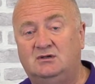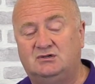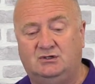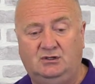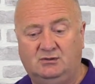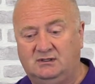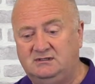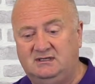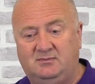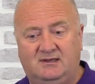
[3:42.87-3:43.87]
So you can
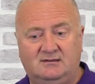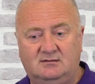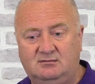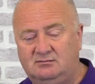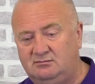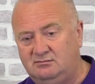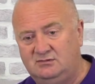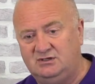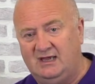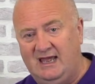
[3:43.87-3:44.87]
dip in
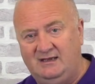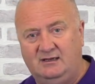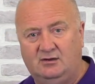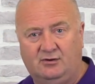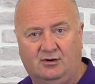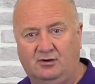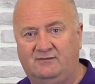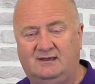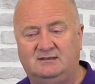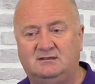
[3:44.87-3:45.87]
to any or all of
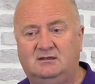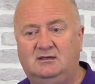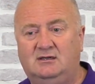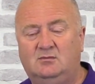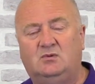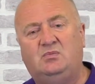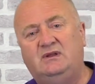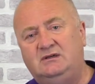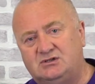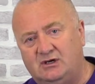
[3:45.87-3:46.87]
it, but
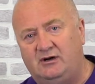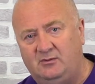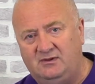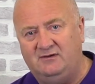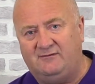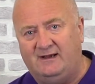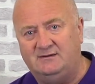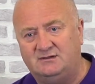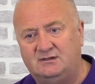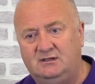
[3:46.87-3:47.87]
please share it with your
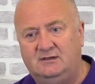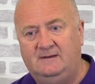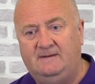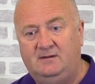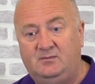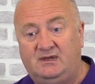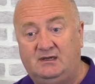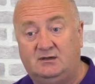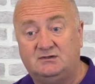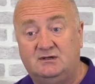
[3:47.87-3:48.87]
friends,
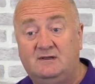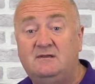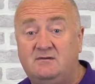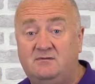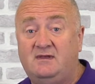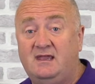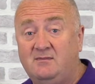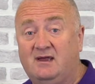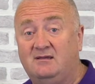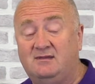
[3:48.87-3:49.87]
because they
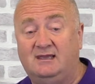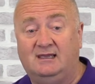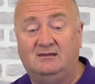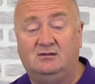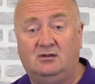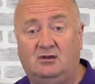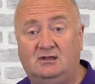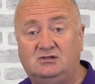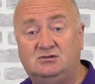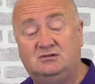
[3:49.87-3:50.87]
might then get the
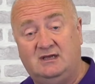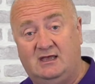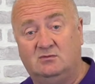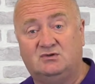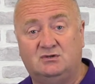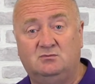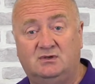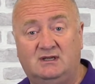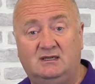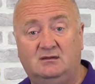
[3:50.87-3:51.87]
knowledge to help
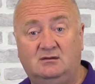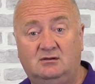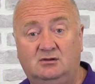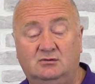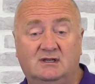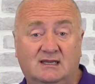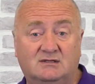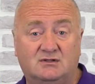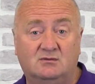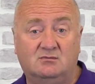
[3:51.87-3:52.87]
somebody who
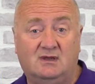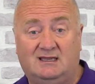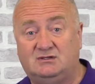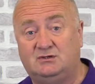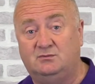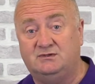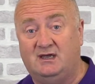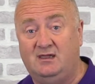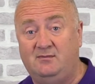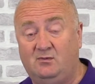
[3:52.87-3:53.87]
needs them at some
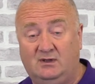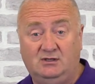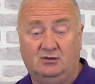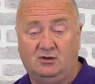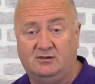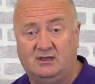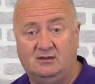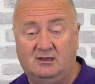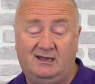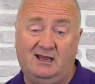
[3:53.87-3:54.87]
time when you're not there
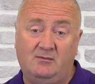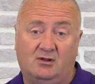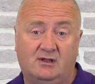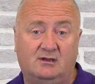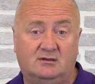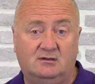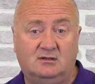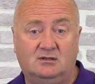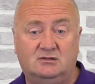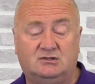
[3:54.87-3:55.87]
and I'm not there.
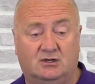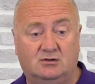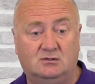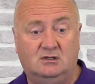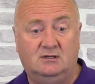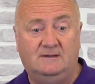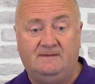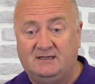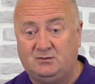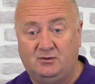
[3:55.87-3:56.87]
So
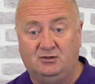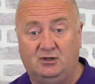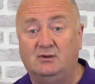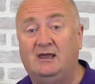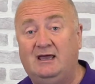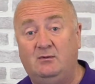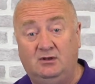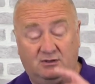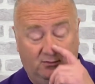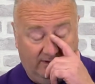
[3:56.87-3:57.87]
that's what we're going to do. How we're
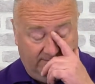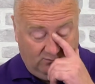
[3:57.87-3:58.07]
going to do it?